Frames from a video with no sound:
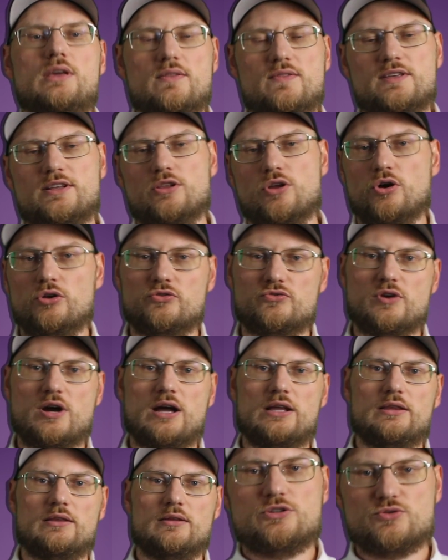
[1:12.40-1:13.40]
in the long
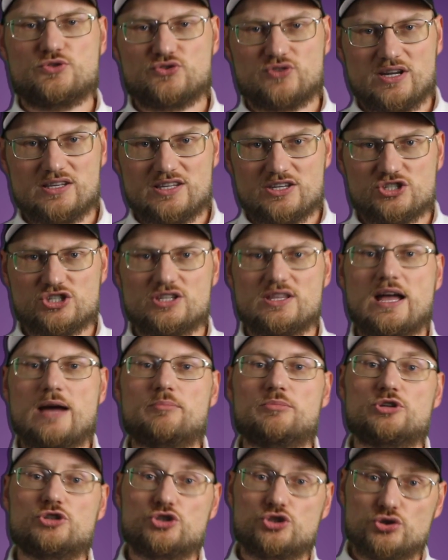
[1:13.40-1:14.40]
run. So strategy
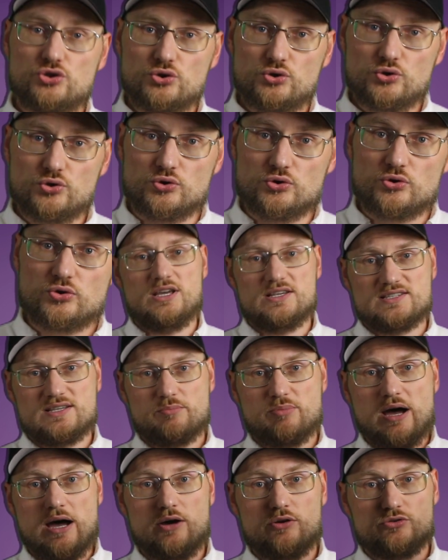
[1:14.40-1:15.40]
number two is
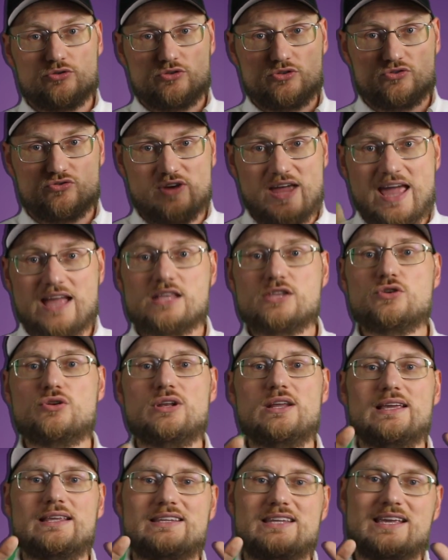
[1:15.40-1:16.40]
about
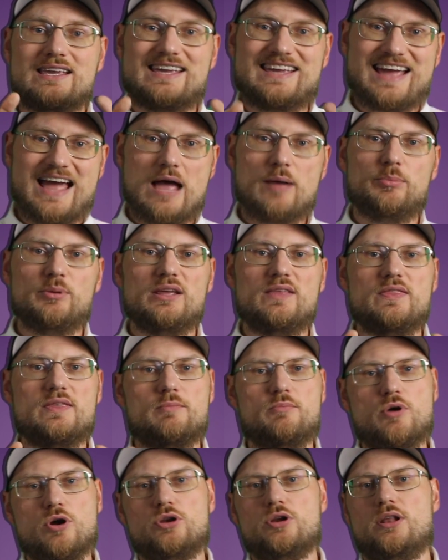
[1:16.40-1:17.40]
gradually decoupling the
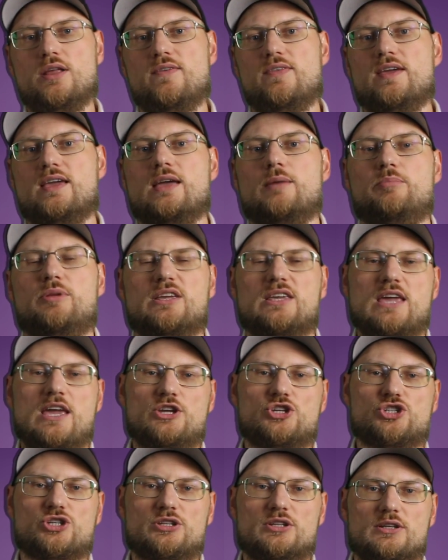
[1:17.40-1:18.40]
monolithic
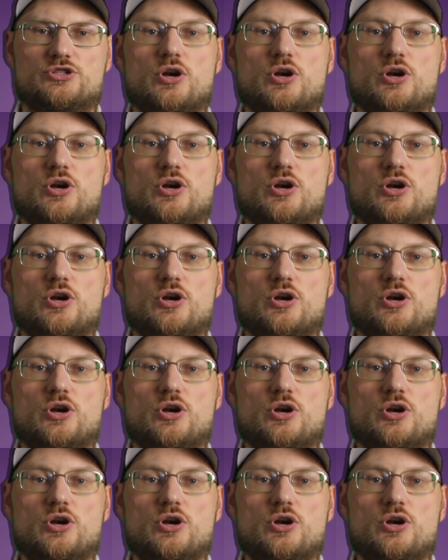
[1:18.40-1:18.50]
application.